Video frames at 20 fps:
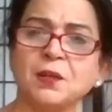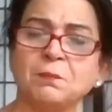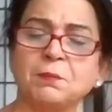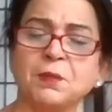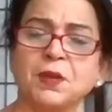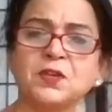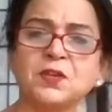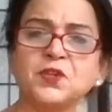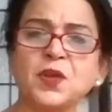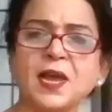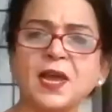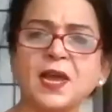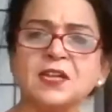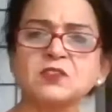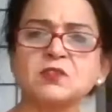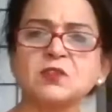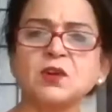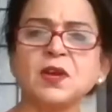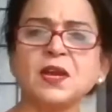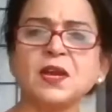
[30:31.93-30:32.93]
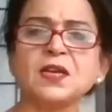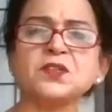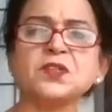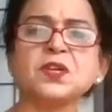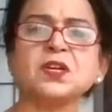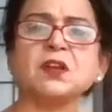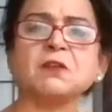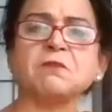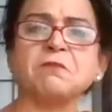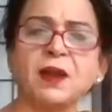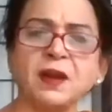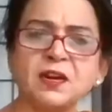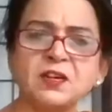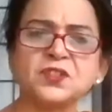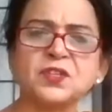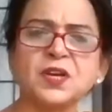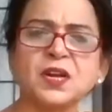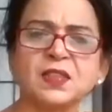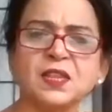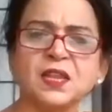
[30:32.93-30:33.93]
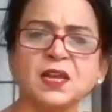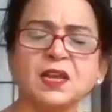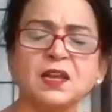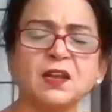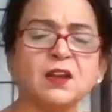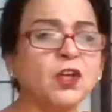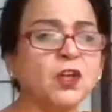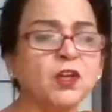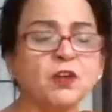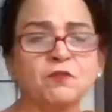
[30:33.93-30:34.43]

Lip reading: because as long as the defects are there,